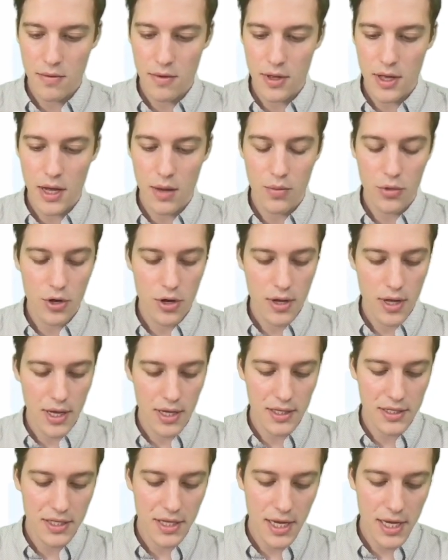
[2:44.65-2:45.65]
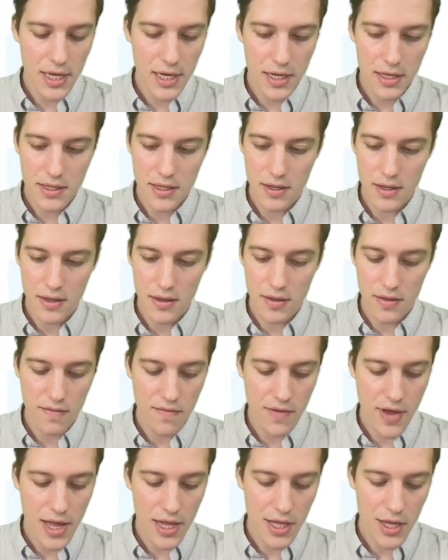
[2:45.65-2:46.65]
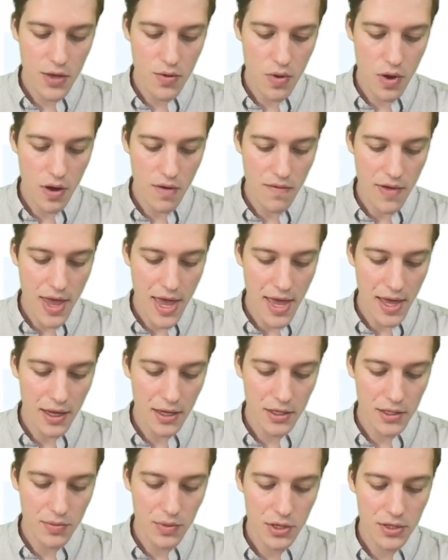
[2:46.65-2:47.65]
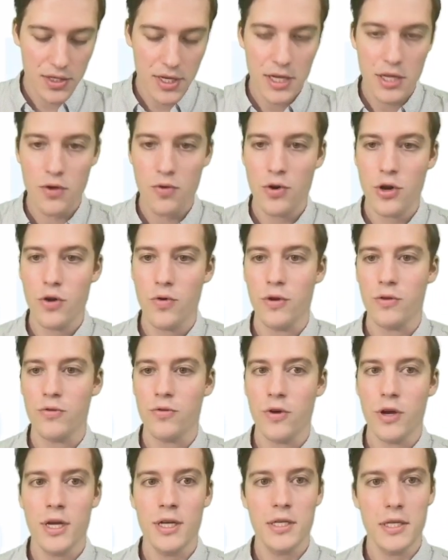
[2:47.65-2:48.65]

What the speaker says: I'm going to assign it the value of x, because I don't know it, right?